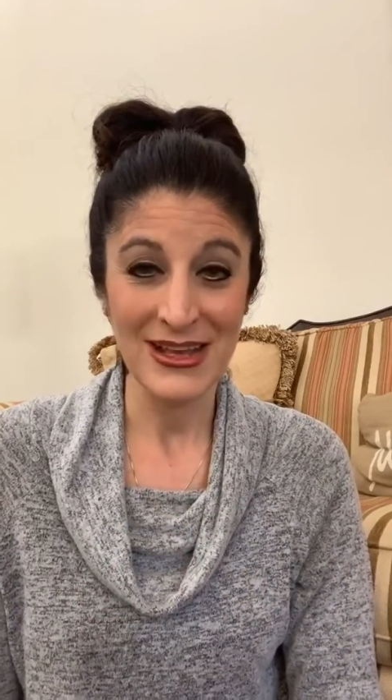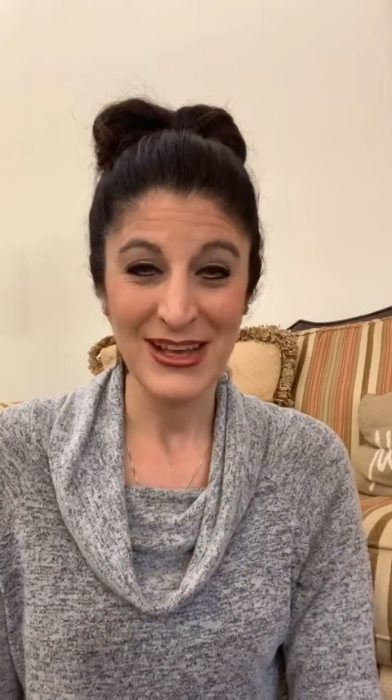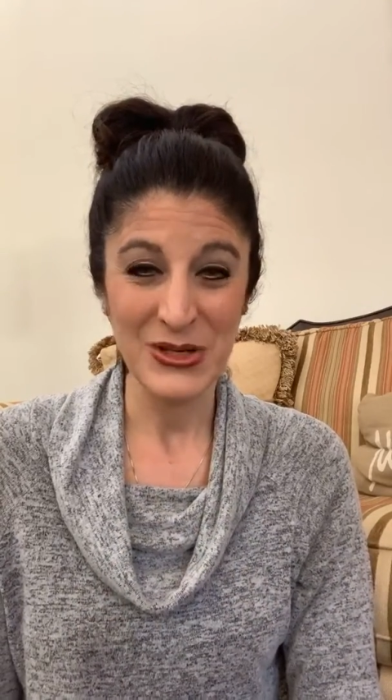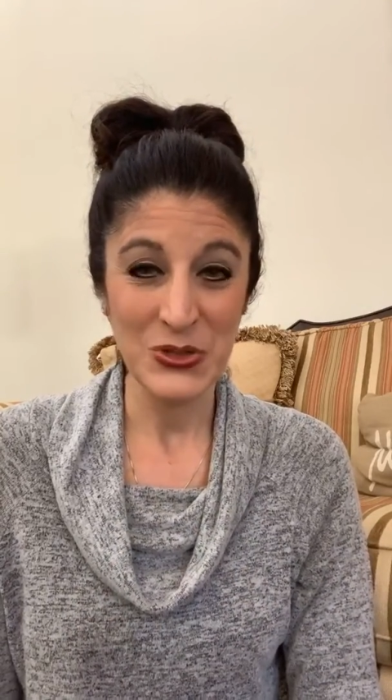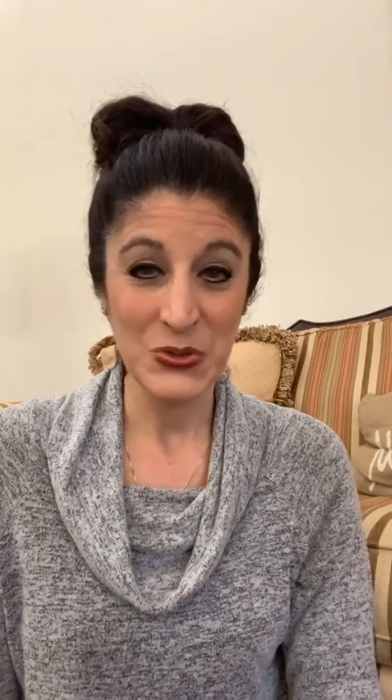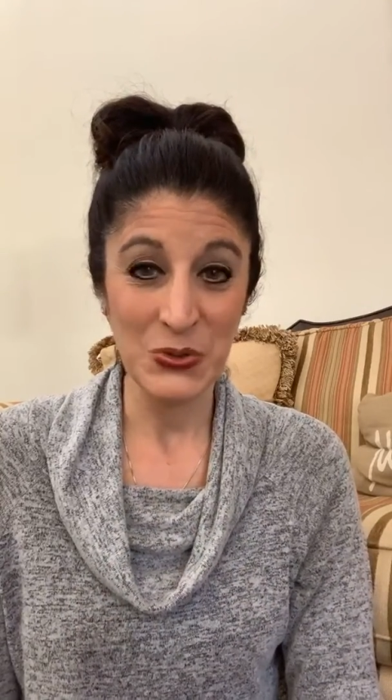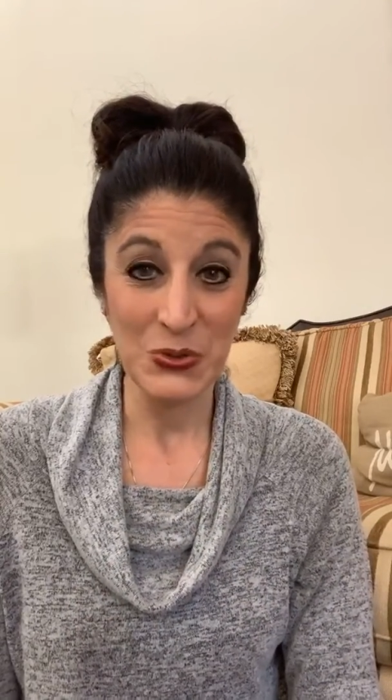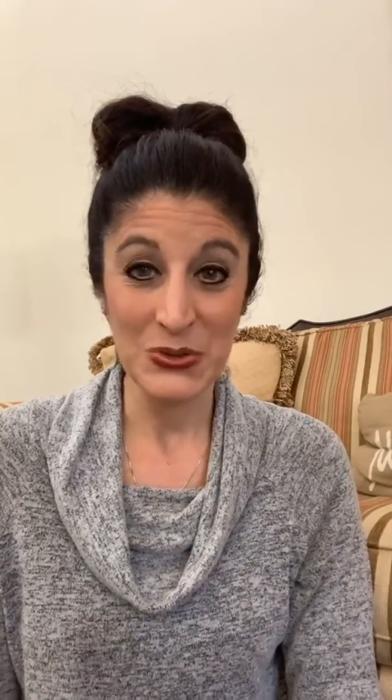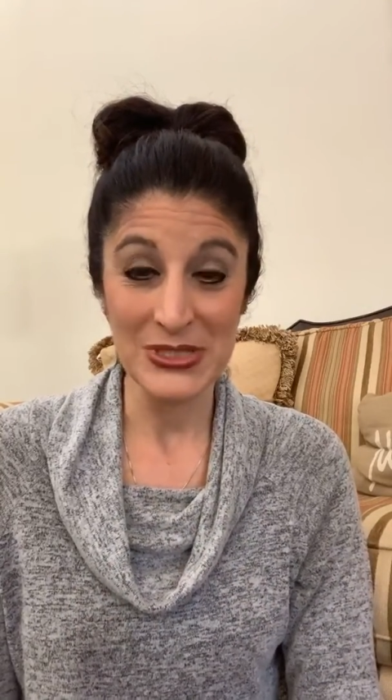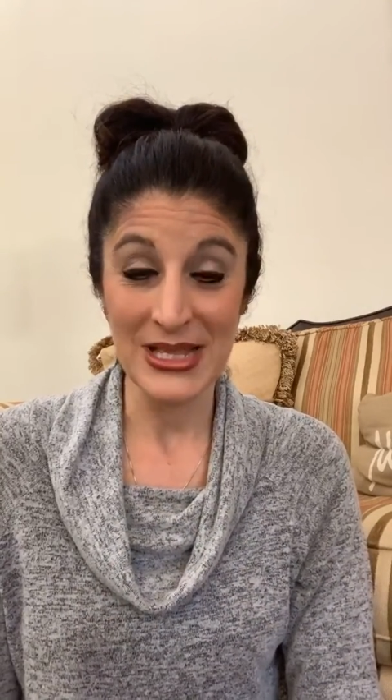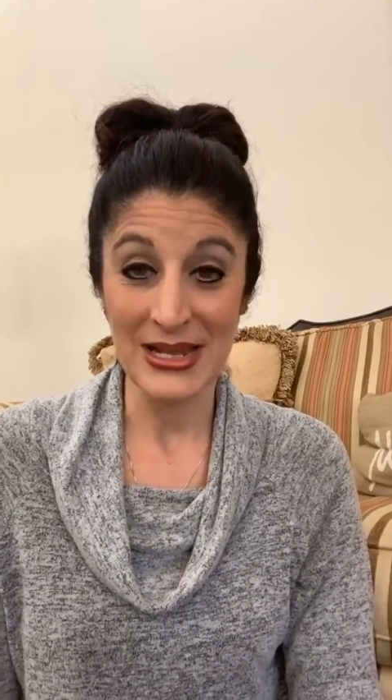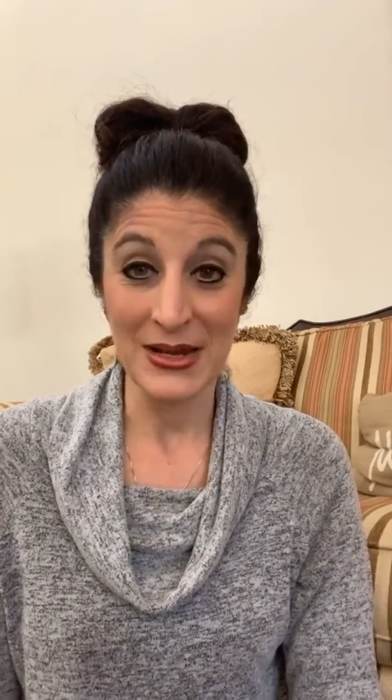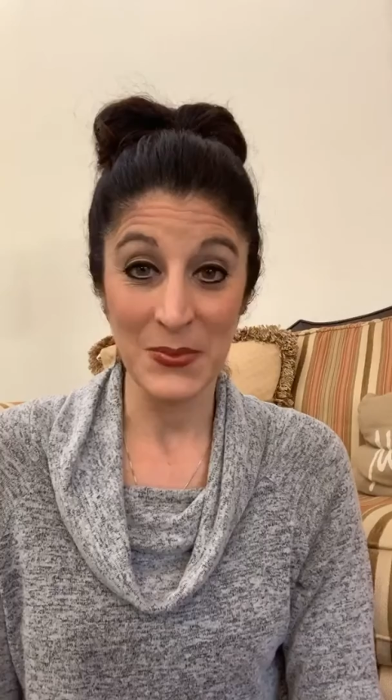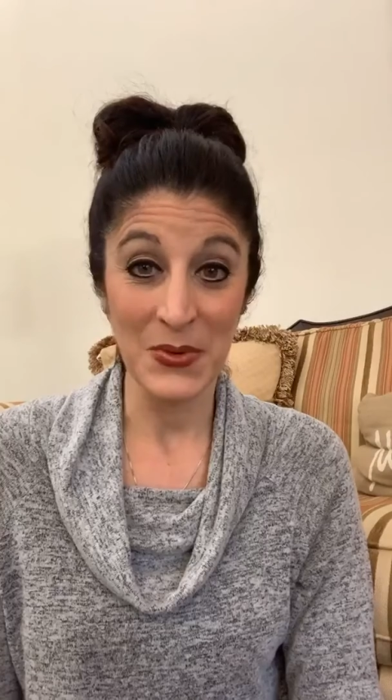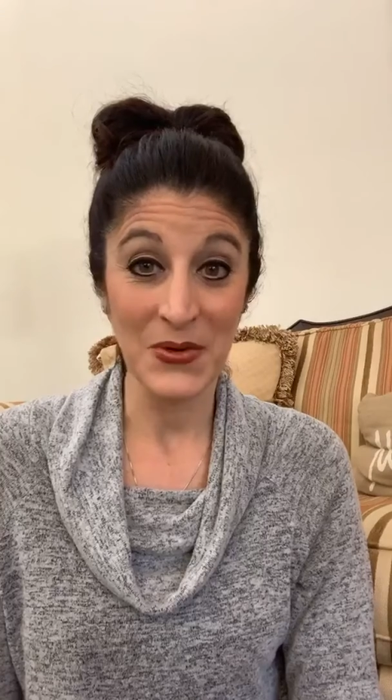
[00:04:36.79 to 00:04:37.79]
tools that
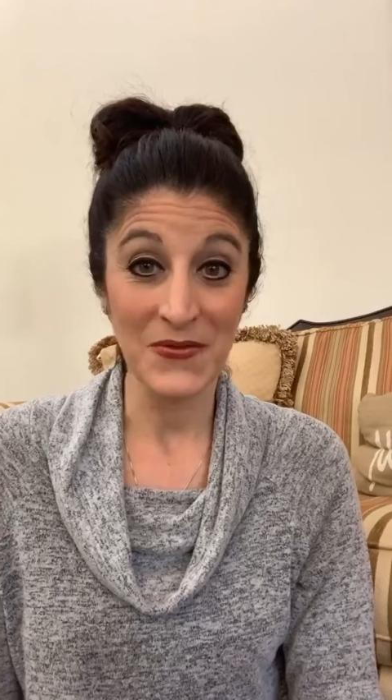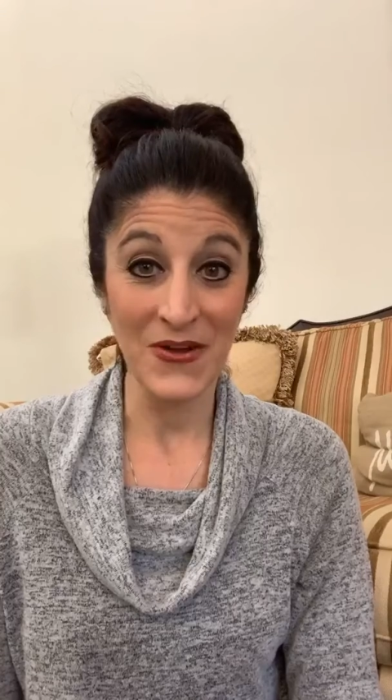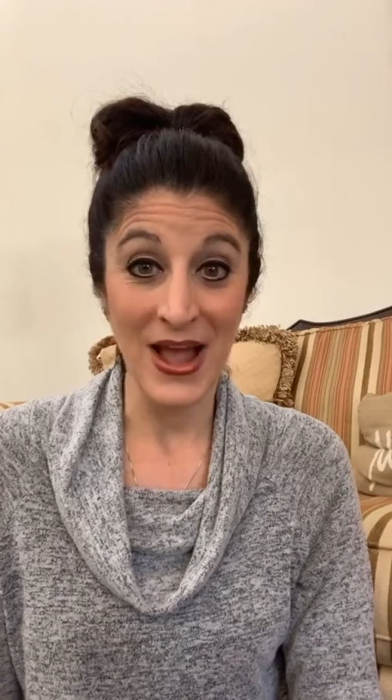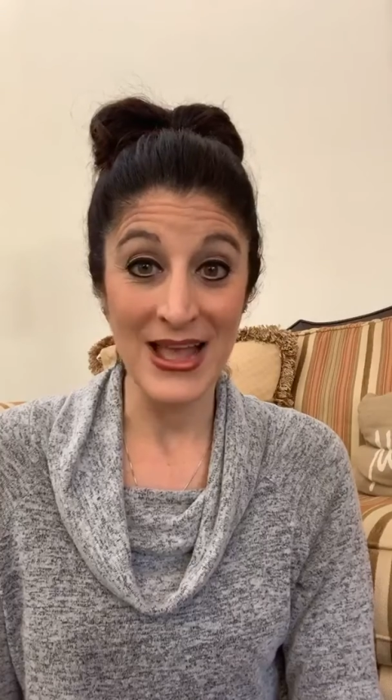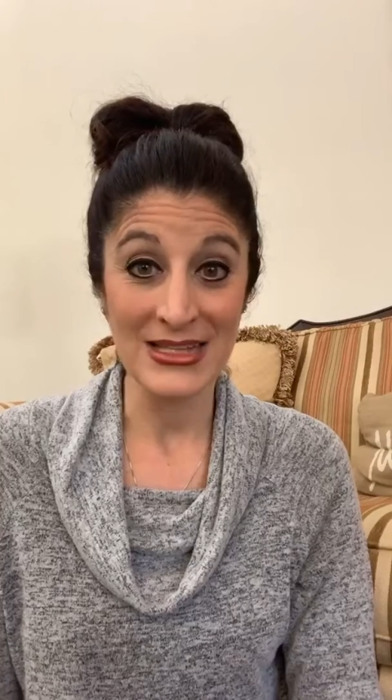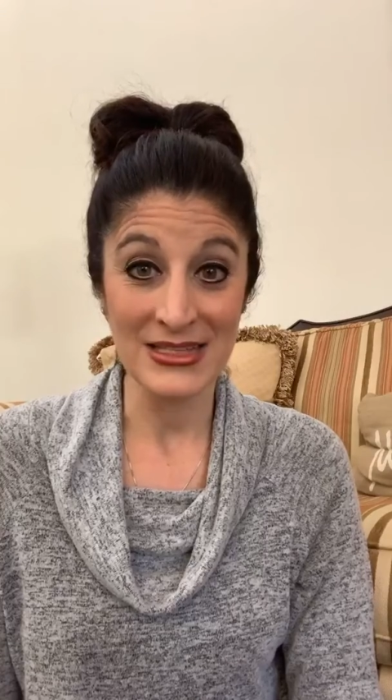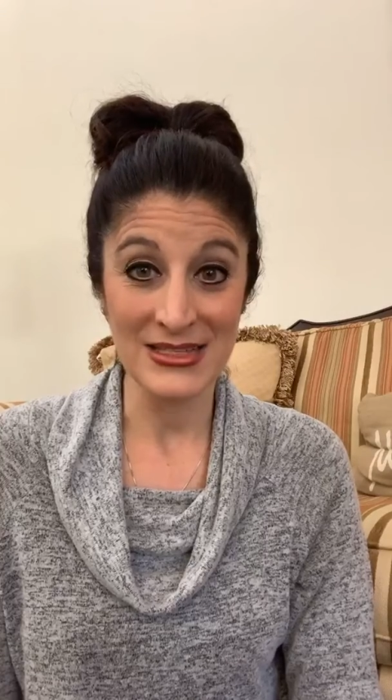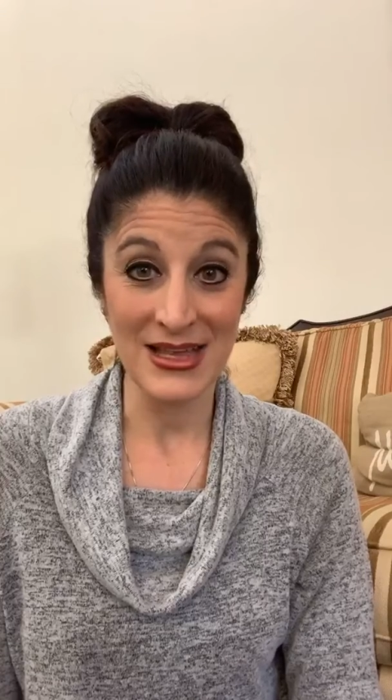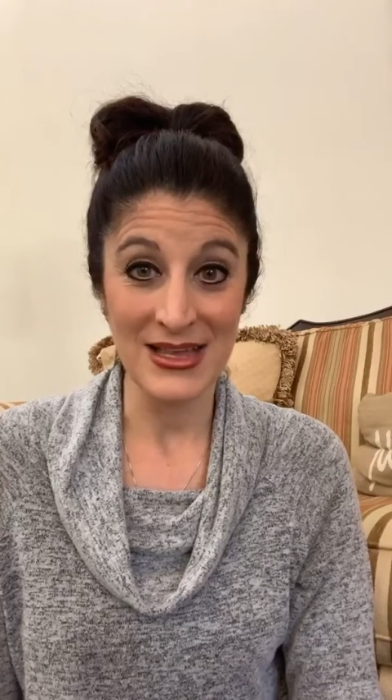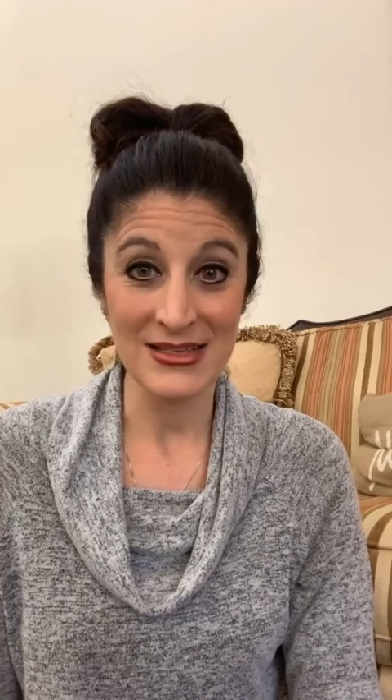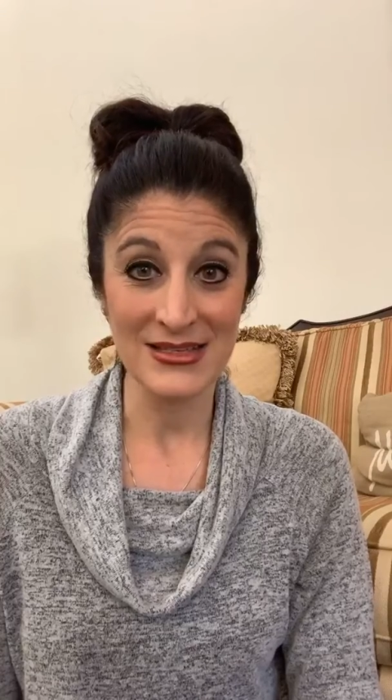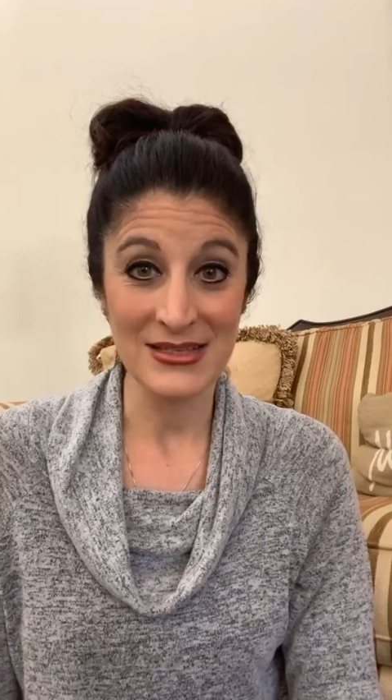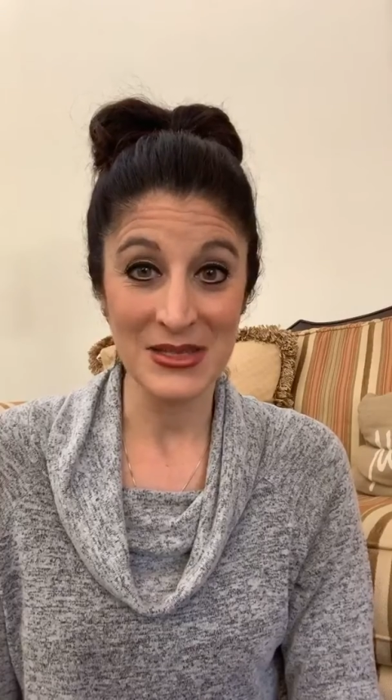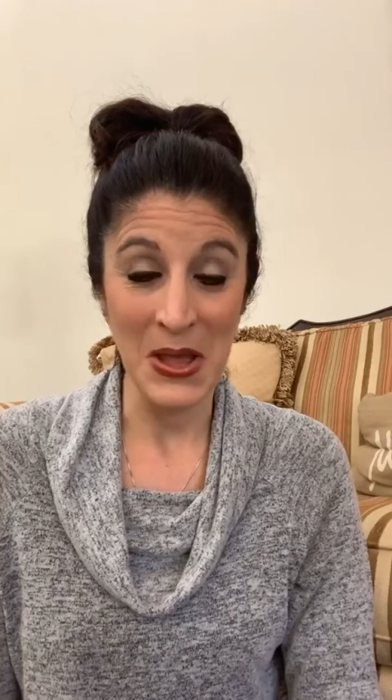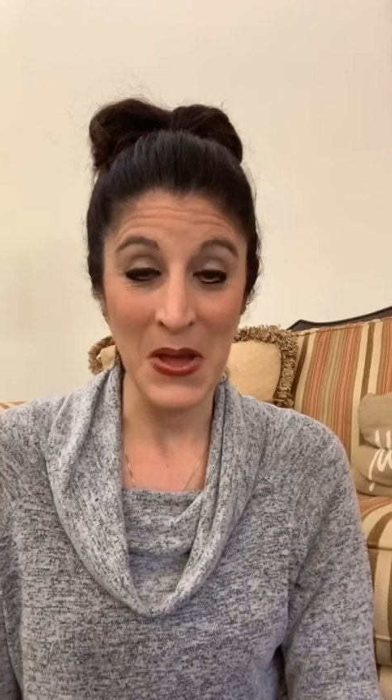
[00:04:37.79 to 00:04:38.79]
it provides us.
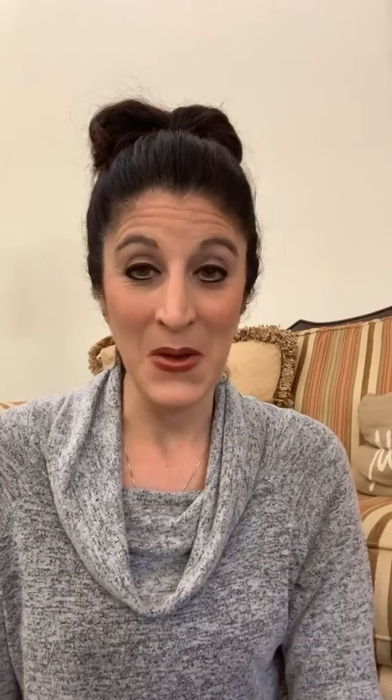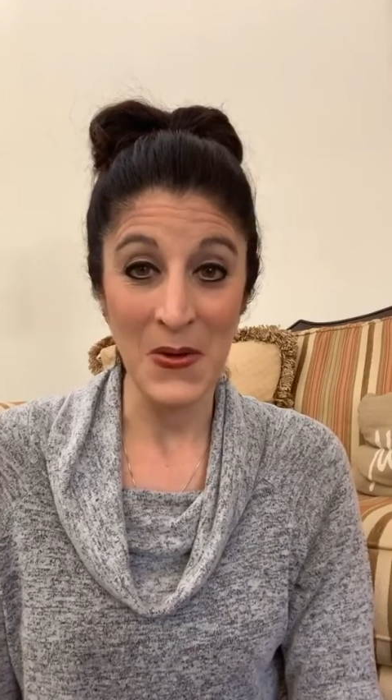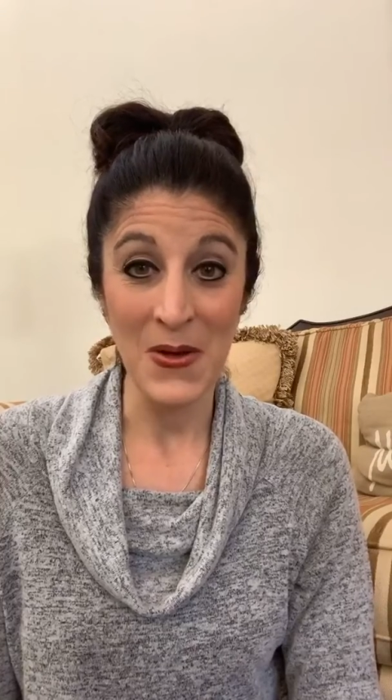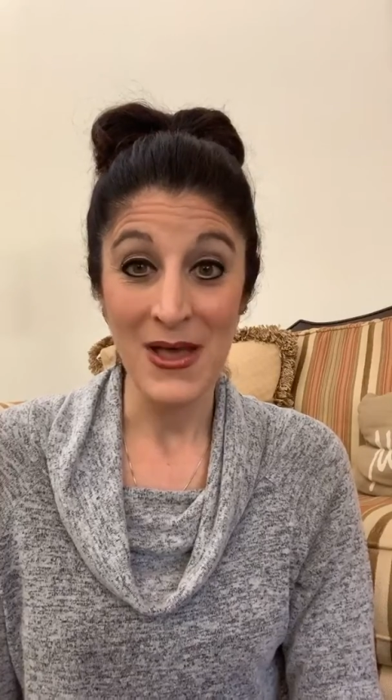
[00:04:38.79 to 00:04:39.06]
So